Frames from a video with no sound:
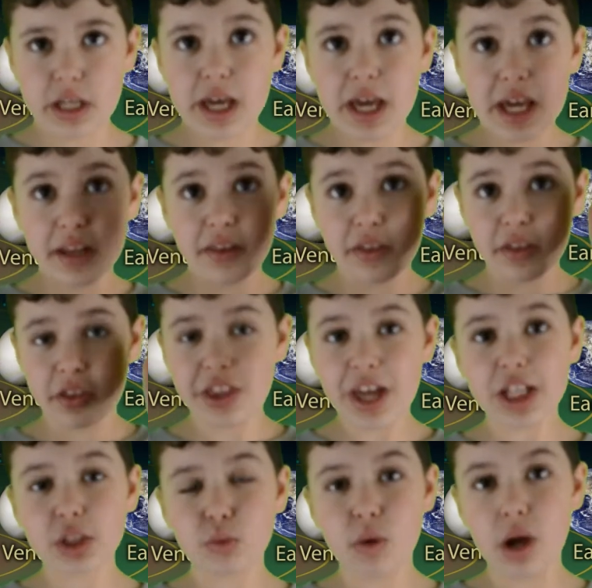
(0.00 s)
And
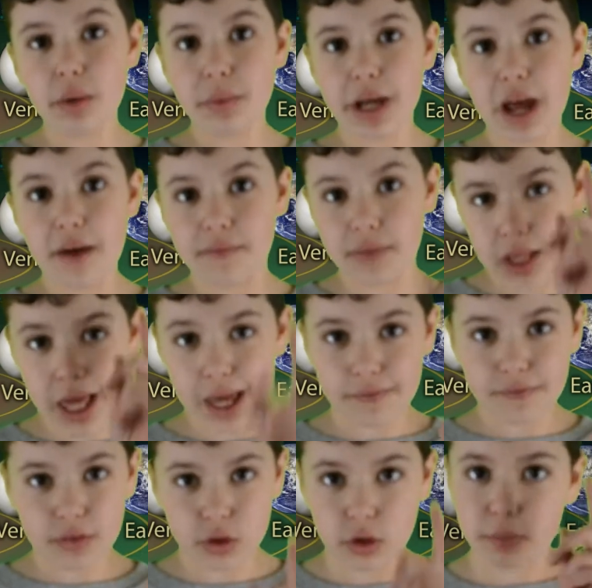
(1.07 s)
that's why we have
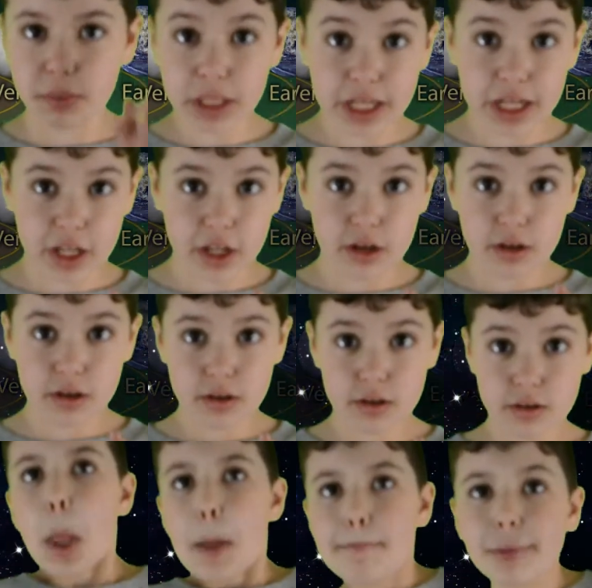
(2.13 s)
life on our planet.
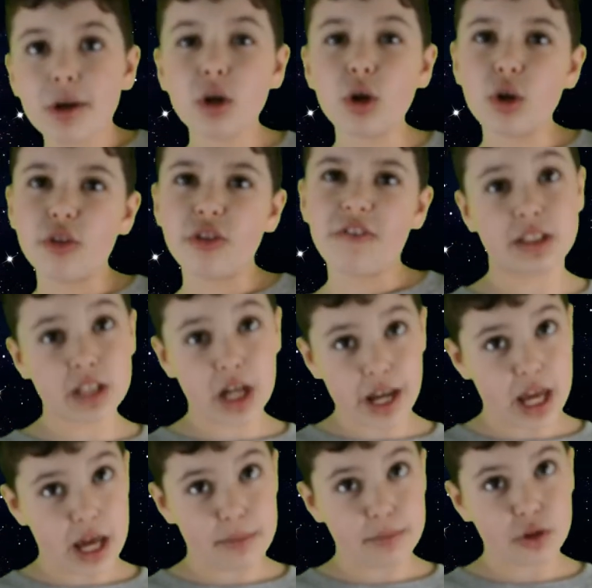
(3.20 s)
Earth's
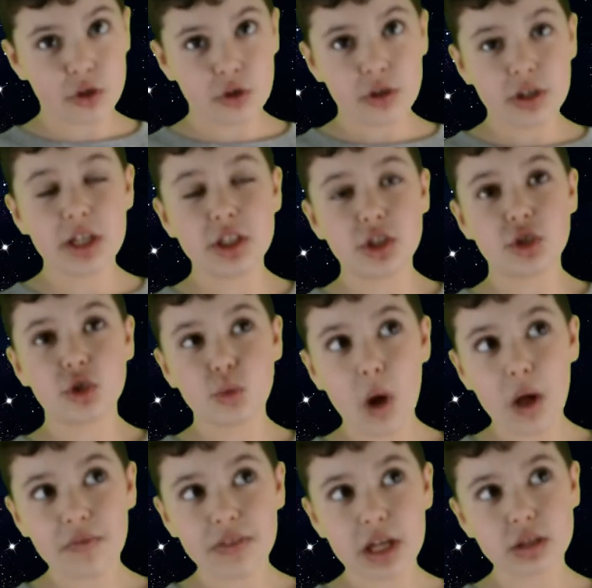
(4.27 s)
diameter is
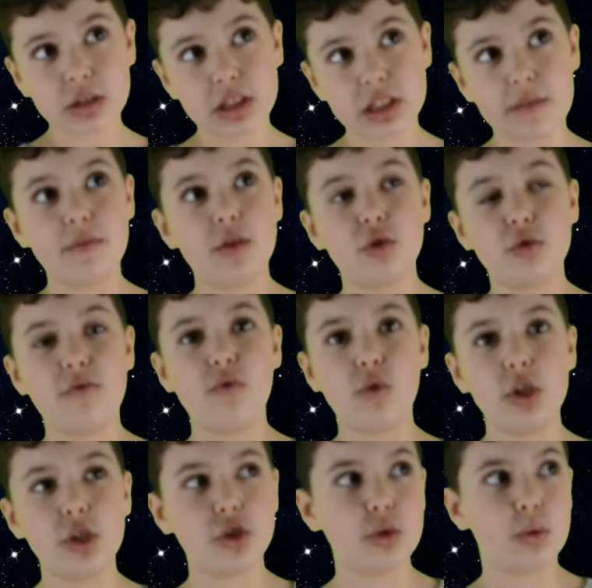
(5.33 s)

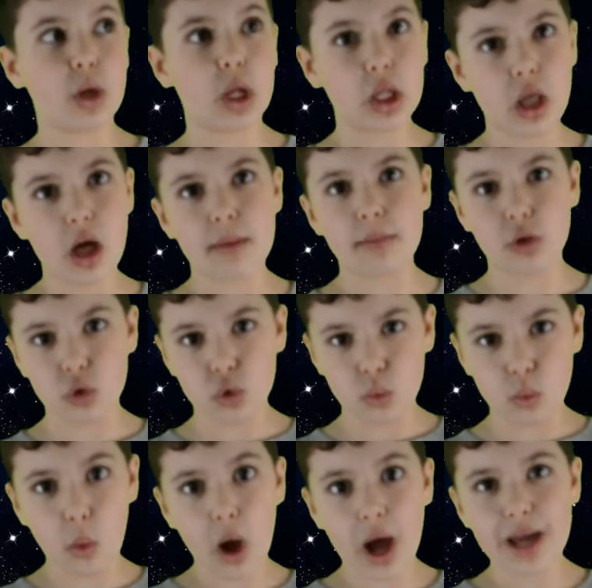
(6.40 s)
12,742 kilometers
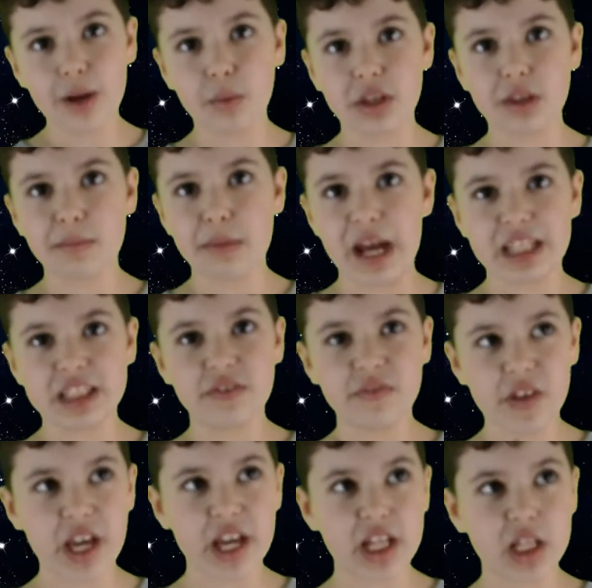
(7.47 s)
wide with a mass of
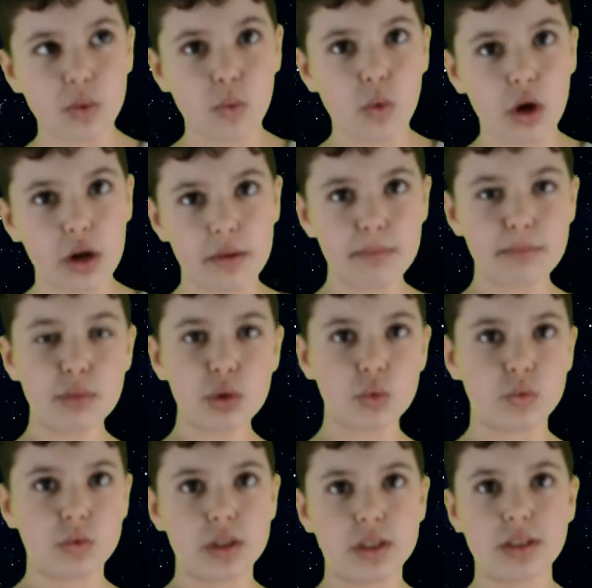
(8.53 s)
81
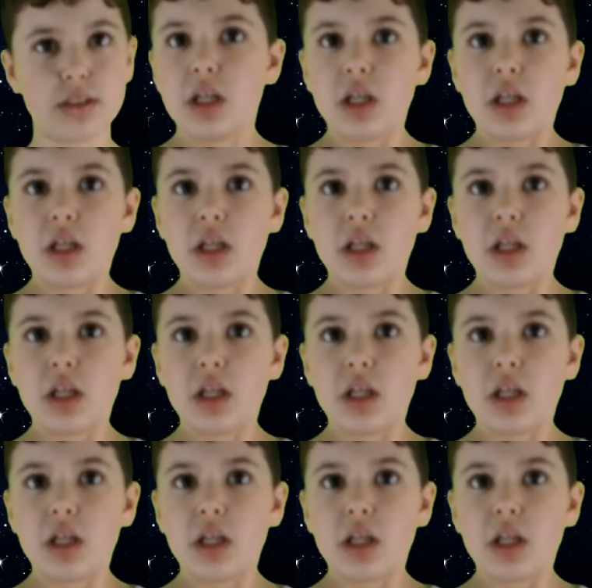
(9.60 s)
moons.